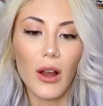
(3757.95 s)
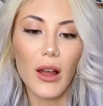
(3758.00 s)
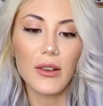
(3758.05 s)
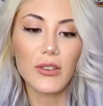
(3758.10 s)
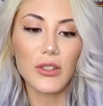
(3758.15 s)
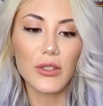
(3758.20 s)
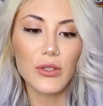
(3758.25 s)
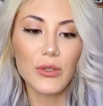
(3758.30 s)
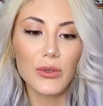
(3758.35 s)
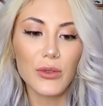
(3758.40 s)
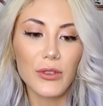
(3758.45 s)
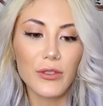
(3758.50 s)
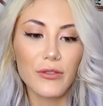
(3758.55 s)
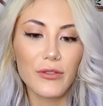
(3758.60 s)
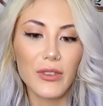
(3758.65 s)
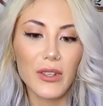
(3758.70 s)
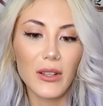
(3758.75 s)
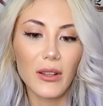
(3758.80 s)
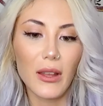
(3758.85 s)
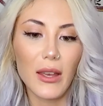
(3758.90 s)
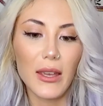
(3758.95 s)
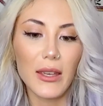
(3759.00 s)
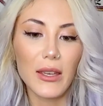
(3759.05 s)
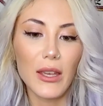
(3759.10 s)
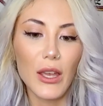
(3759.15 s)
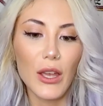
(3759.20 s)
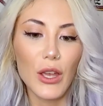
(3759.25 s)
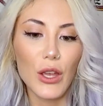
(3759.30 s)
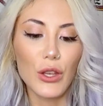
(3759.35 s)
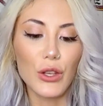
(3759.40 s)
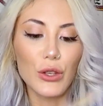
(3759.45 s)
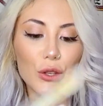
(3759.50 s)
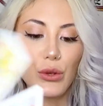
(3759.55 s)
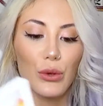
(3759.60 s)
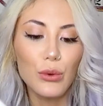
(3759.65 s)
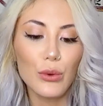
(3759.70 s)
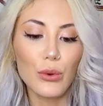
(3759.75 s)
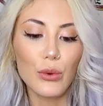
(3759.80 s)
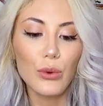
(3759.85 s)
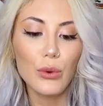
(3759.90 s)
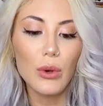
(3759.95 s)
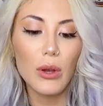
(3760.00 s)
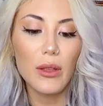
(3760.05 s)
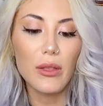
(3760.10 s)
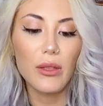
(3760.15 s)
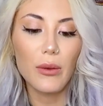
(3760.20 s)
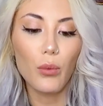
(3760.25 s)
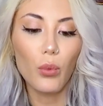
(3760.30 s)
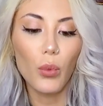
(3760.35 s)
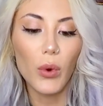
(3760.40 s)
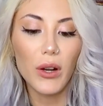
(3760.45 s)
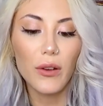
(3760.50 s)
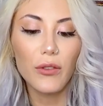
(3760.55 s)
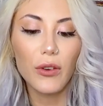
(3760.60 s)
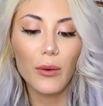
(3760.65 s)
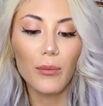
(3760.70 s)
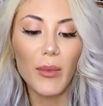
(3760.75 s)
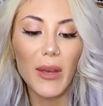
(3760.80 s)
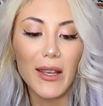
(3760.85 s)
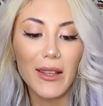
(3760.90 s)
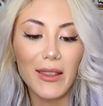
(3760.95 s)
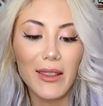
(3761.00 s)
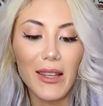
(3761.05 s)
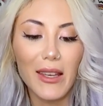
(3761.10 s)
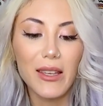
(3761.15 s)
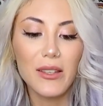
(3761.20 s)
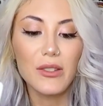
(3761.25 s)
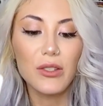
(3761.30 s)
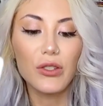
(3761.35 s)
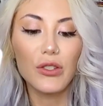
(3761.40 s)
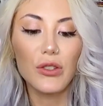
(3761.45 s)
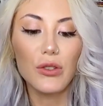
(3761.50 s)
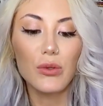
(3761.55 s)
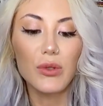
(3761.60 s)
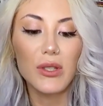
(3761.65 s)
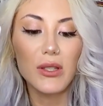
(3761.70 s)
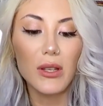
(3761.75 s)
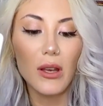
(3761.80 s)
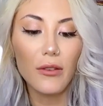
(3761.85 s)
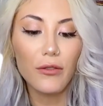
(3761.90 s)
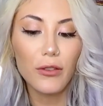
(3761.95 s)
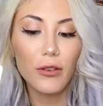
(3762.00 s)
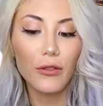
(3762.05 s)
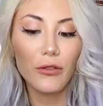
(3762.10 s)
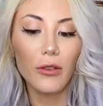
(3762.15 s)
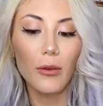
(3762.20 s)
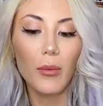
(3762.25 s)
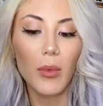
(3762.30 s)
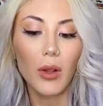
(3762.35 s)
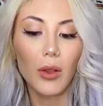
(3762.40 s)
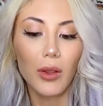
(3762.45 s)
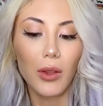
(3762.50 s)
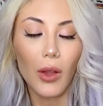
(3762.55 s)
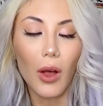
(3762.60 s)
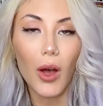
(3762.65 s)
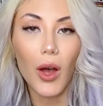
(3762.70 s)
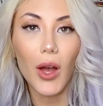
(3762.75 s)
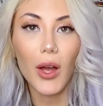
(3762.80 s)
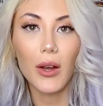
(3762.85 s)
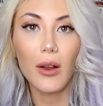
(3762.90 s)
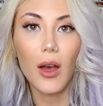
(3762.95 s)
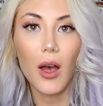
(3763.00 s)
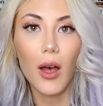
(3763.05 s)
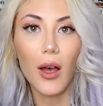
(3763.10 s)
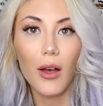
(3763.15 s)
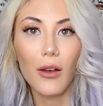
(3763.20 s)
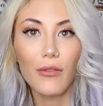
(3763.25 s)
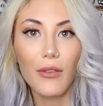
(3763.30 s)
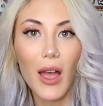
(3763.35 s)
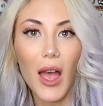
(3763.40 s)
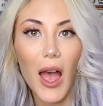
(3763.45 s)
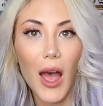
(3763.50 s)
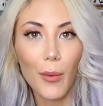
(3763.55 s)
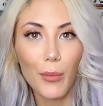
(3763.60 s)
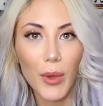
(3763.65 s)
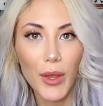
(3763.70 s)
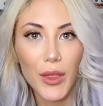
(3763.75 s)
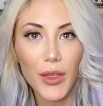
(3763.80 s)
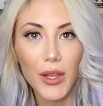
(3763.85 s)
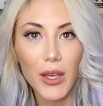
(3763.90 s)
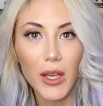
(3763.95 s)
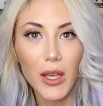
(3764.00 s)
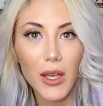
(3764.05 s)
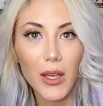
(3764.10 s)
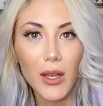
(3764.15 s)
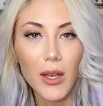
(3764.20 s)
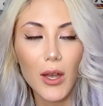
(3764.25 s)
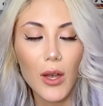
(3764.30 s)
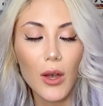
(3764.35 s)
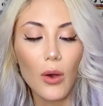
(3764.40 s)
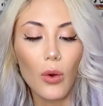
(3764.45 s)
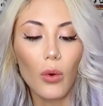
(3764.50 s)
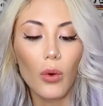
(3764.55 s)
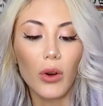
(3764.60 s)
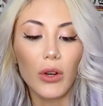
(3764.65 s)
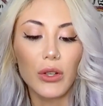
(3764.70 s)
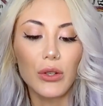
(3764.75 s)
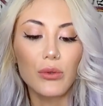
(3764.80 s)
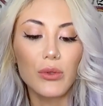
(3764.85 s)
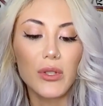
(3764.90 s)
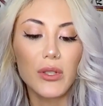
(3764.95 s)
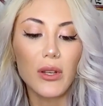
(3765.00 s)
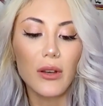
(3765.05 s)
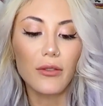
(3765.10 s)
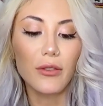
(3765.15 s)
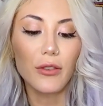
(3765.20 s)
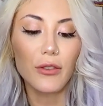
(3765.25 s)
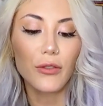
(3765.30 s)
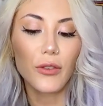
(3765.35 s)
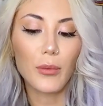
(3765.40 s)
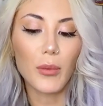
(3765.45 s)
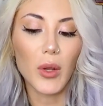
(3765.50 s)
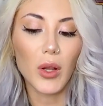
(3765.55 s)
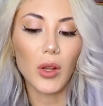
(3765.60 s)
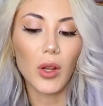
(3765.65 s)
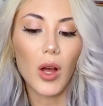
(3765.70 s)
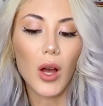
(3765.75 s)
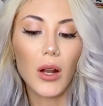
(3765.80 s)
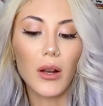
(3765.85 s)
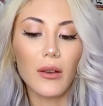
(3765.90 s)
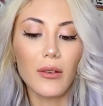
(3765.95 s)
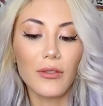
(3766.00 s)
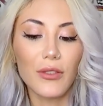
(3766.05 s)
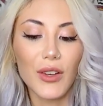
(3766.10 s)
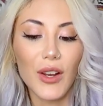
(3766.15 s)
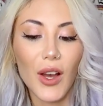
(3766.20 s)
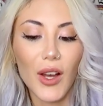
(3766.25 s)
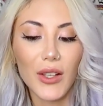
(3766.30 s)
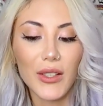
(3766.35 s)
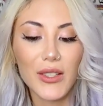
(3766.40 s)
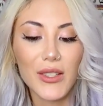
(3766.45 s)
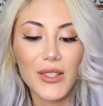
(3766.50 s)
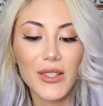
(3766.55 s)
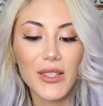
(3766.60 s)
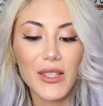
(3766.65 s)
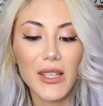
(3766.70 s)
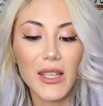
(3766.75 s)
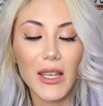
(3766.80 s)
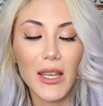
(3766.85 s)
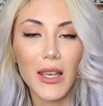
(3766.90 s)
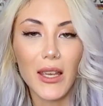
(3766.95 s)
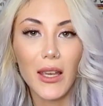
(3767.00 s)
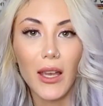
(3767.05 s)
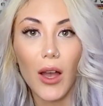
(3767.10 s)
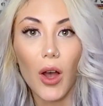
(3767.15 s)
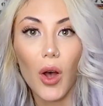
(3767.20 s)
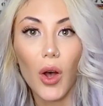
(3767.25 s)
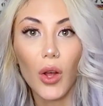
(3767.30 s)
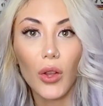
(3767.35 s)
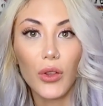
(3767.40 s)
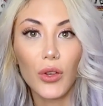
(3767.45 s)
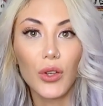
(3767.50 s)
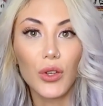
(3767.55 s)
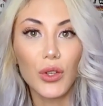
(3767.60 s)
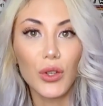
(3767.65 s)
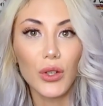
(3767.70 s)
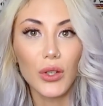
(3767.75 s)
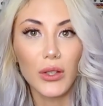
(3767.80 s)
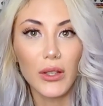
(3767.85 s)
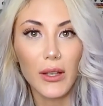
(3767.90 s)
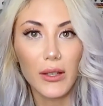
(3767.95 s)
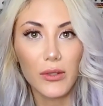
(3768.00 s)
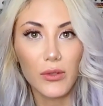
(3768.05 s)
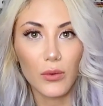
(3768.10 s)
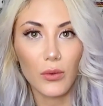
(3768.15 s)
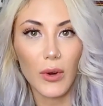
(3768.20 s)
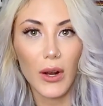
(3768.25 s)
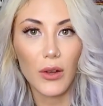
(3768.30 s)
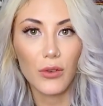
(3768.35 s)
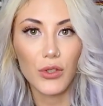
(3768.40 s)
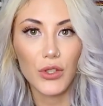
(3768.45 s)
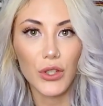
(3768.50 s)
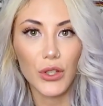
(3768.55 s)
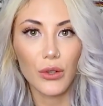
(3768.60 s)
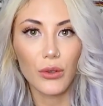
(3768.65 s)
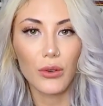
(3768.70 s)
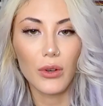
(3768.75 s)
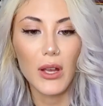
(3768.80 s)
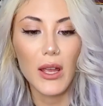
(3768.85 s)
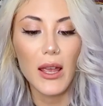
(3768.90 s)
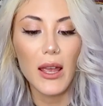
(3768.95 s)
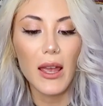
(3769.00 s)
I just sort of feel like you, the, one of your main things is you suffer from a lot of apathy or you suffer from a lot of not seeing all the good that's around you.